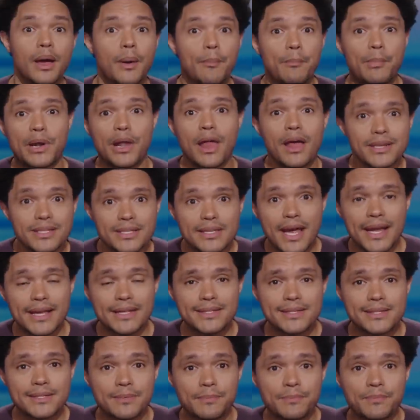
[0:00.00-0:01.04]
But last
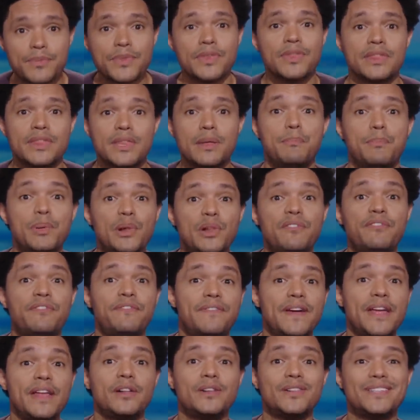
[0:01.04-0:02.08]
night, the bill
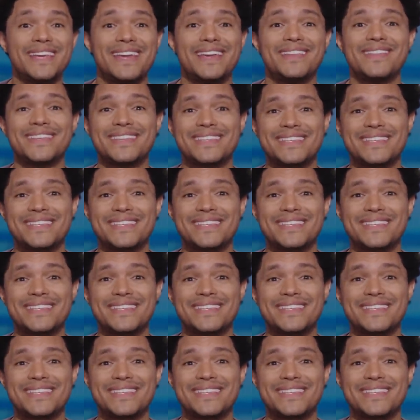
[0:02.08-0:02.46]
failed in the